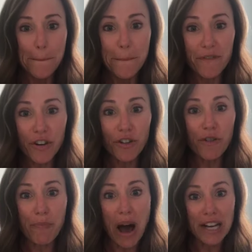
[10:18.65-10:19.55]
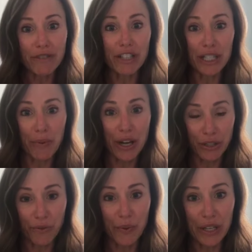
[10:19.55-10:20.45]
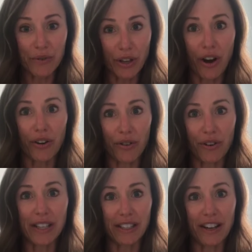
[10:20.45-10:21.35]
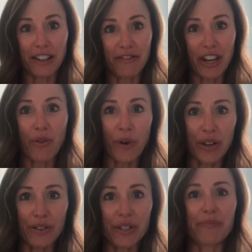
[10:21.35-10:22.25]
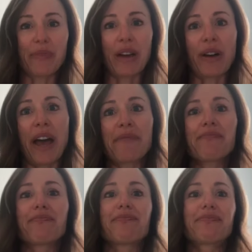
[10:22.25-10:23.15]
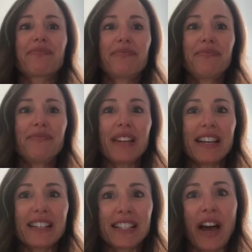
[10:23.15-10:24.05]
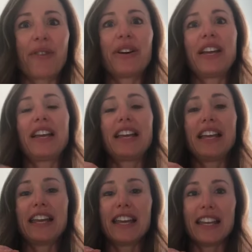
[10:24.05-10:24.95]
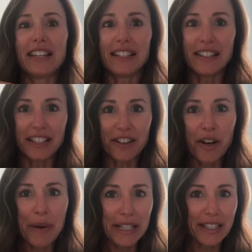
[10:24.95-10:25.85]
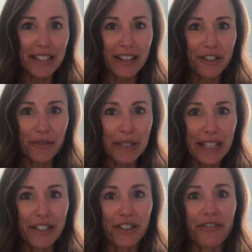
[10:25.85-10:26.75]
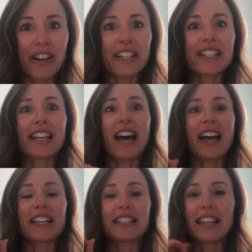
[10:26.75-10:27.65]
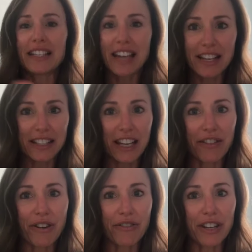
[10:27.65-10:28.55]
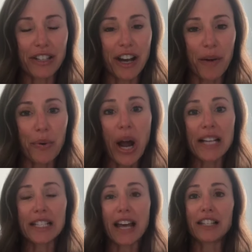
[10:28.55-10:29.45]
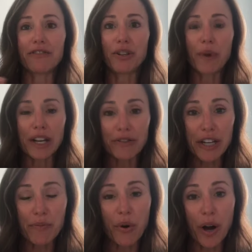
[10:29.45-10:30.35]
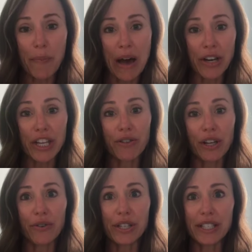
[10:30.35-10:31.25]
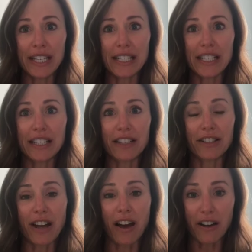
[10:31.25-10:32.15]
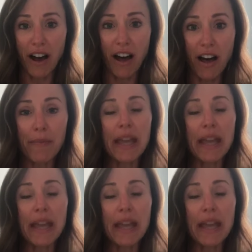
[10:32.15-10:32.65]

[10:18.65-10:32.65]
full body response when we use our Young Living oils. Okay? So, 0 pesticides, herbicides, or fungicides, testing throughout the entire process. If you want to read more about it, you can go to seedtoseal.com.